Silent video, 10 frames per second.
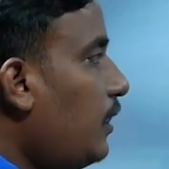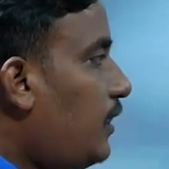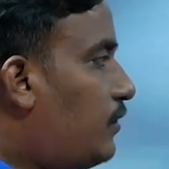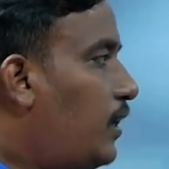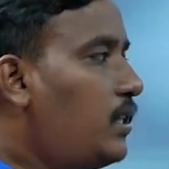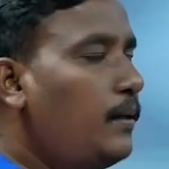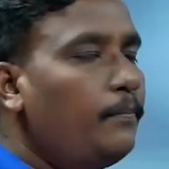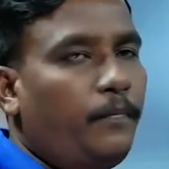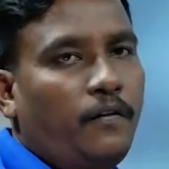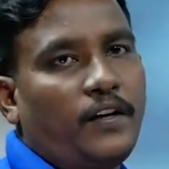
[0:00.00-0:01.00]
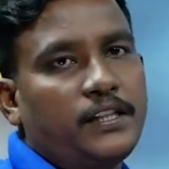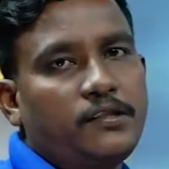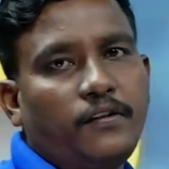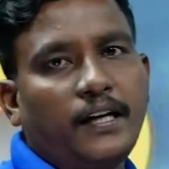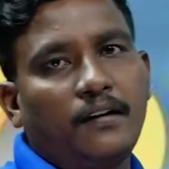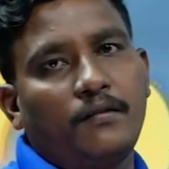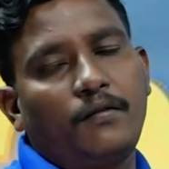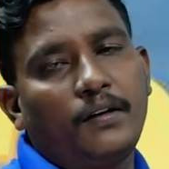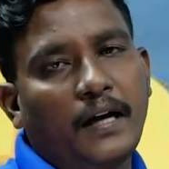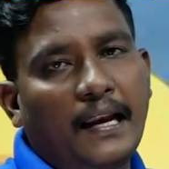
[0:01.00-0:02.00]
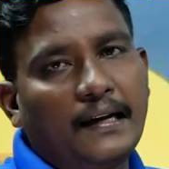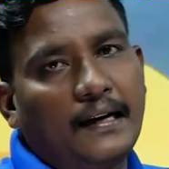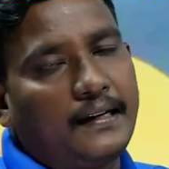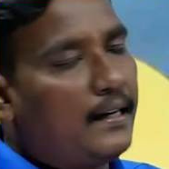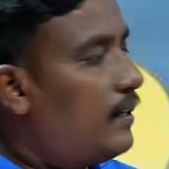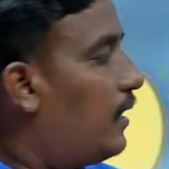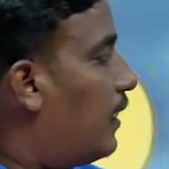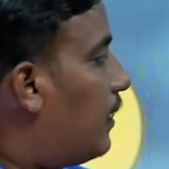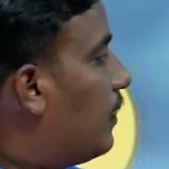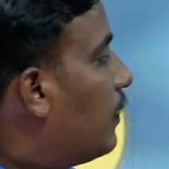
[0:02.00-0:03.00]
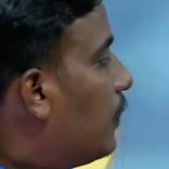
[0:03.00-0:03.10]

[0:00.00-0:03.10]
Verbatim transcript: is very simple. First we calculated the